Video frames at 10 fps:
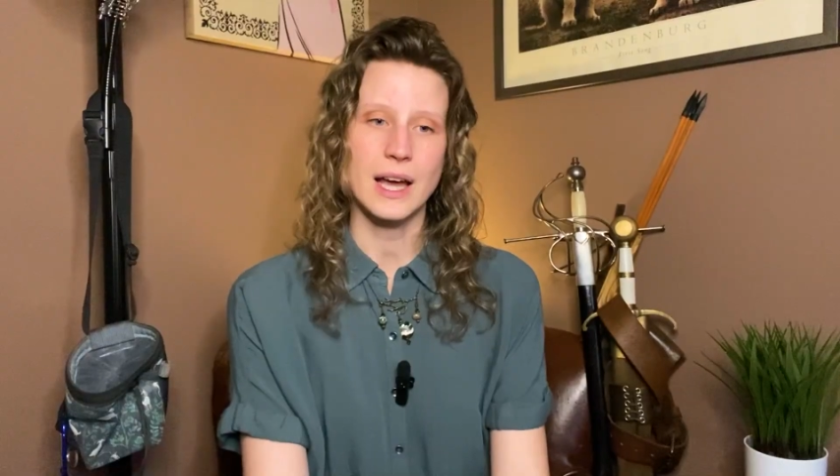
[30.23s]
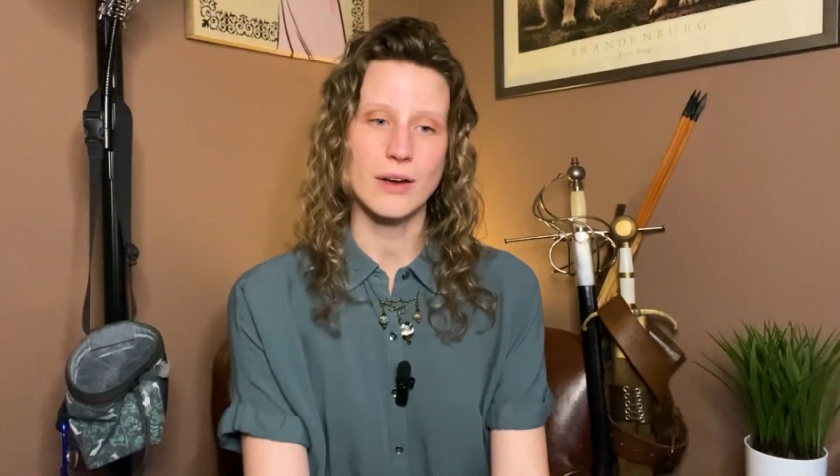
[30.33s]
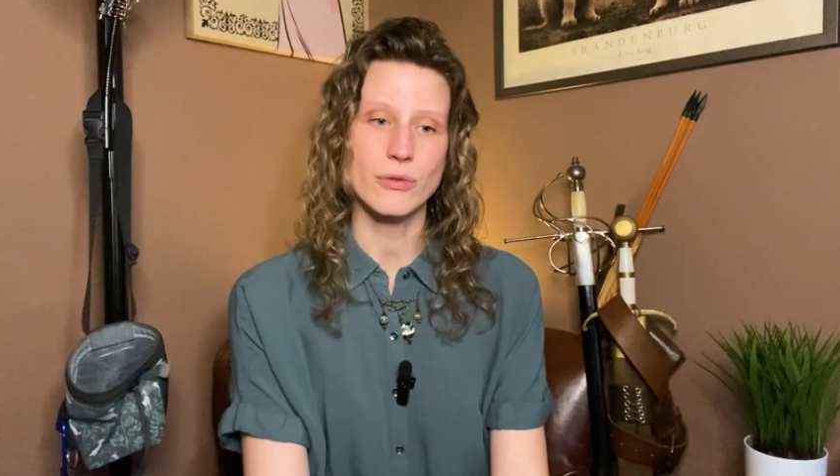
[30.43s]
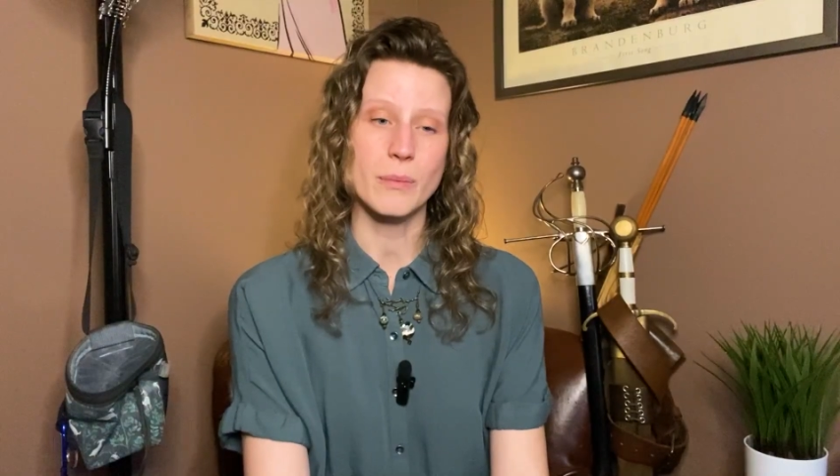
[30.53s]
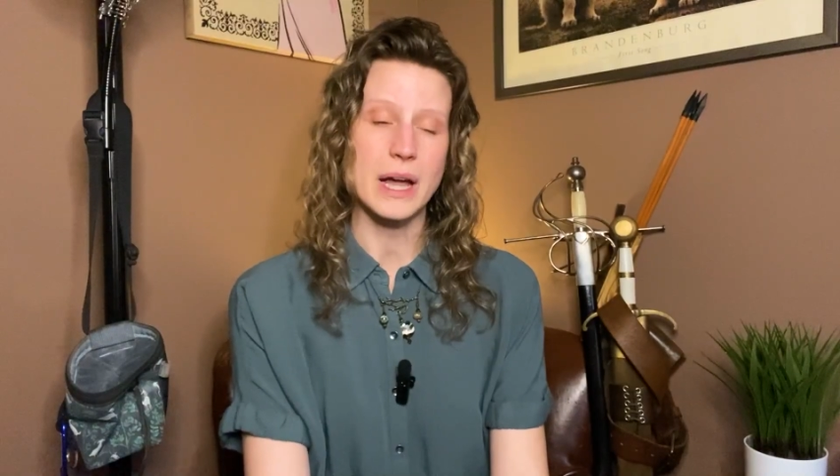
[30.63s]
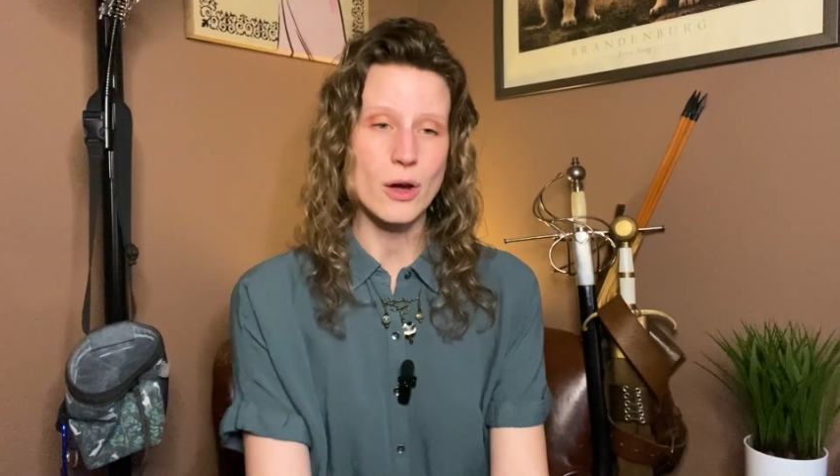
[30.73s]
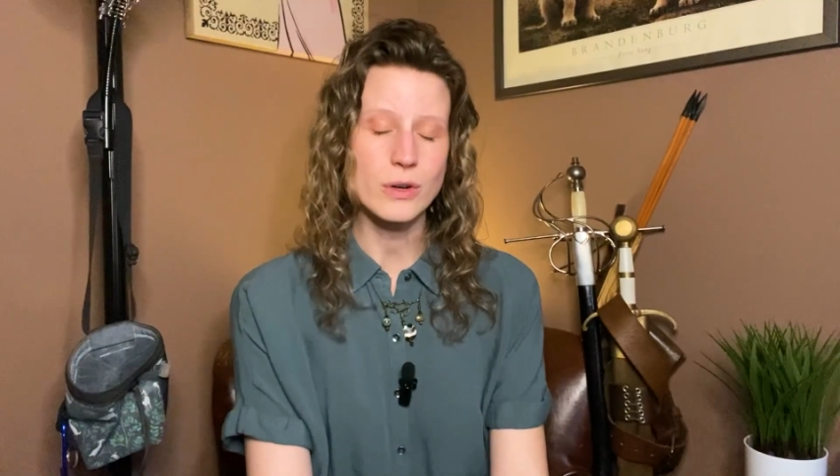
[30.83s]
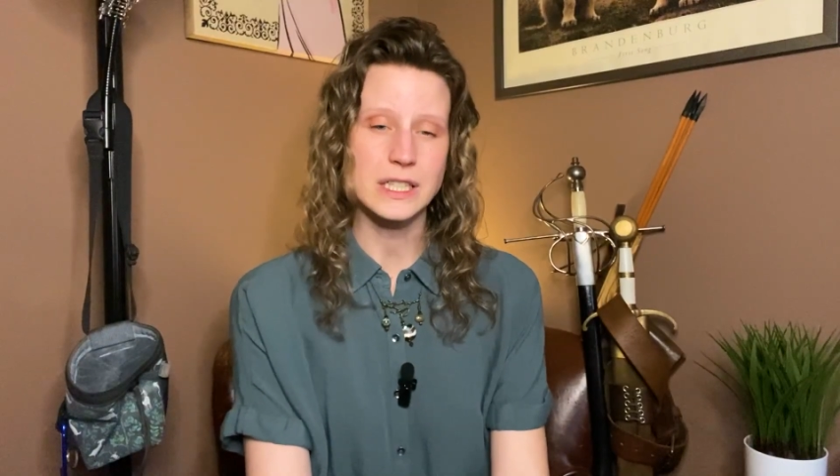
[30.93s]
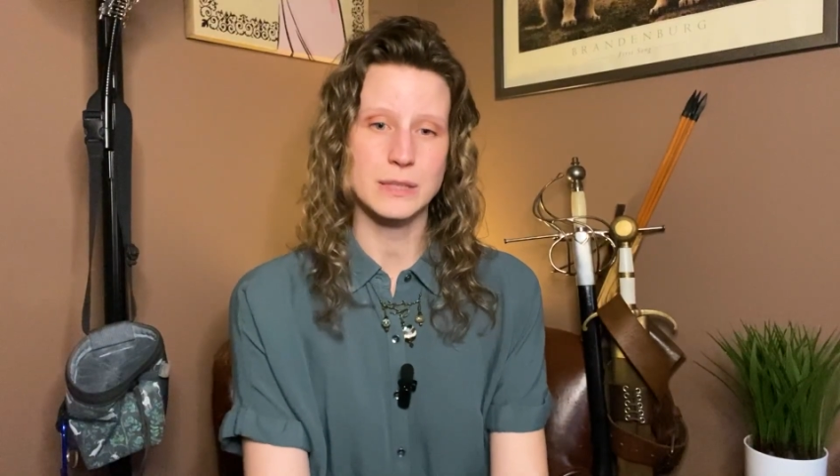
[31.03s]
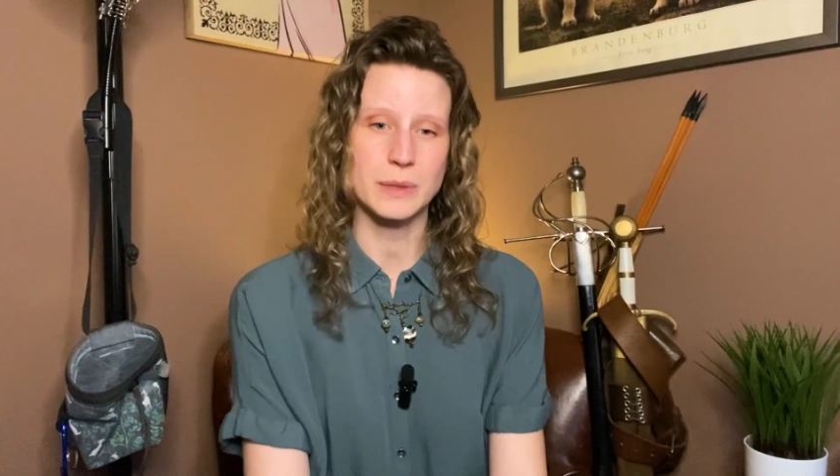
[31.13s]
And from my
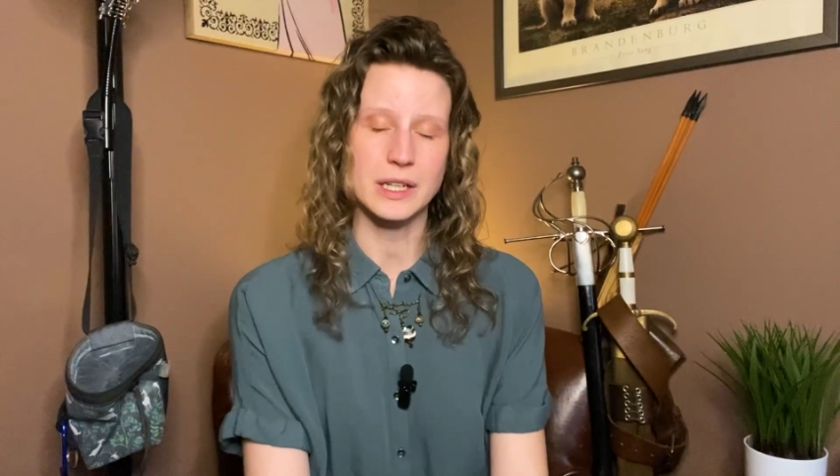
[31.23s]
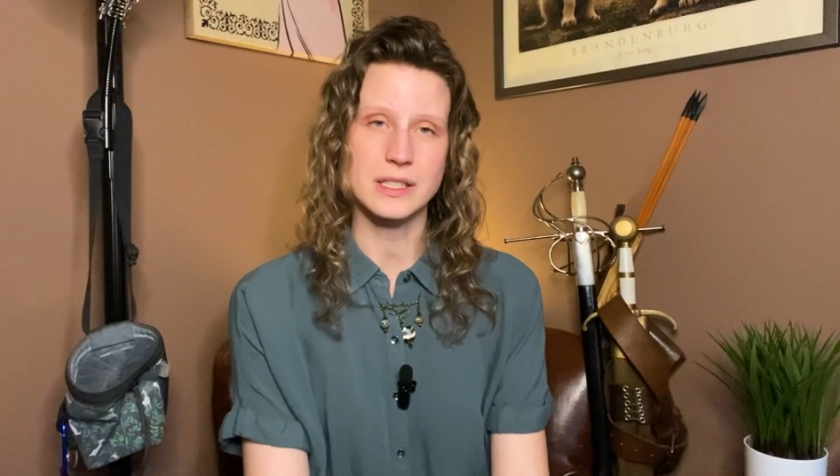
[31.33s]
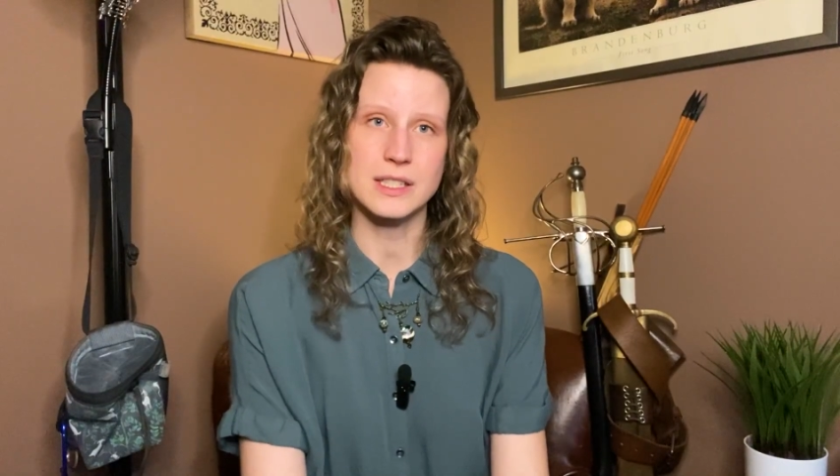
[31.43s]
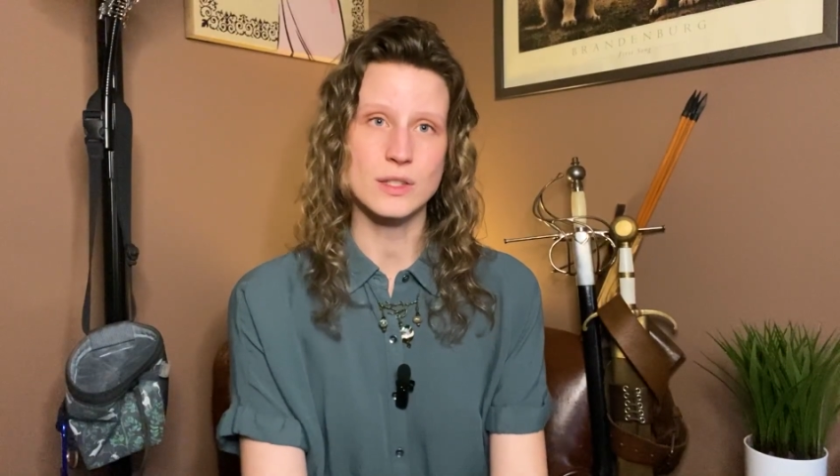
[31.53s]
own experience,